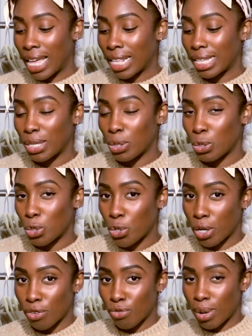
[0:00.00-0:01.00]
That's a little
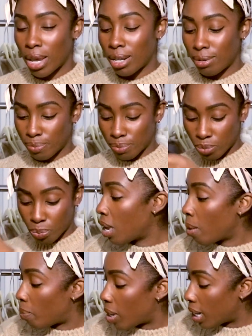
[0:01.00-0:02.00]
trick of mine.
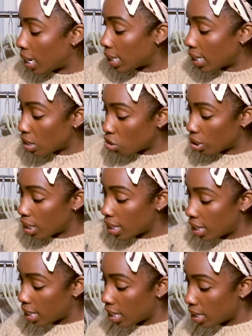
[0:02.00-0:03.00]
But essentially,
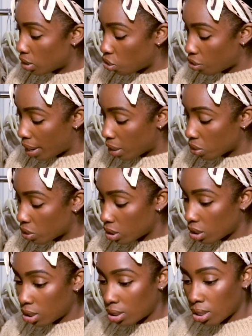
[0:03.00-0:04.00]
these
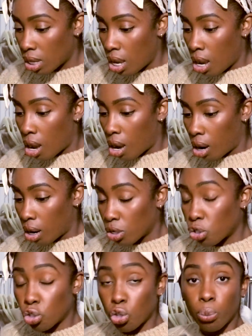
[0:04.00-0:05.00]
trousers are
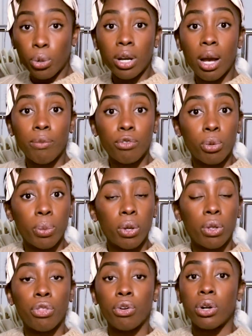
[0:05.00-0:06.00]
super
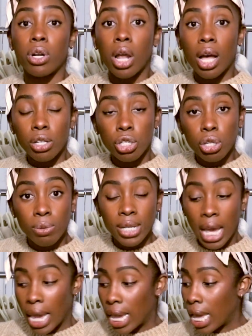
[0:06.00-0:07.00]
comfortable. They're not too
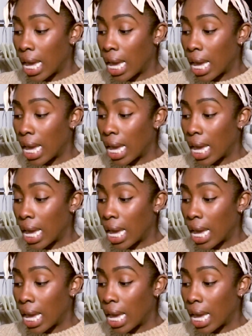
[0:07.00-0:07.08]
tight.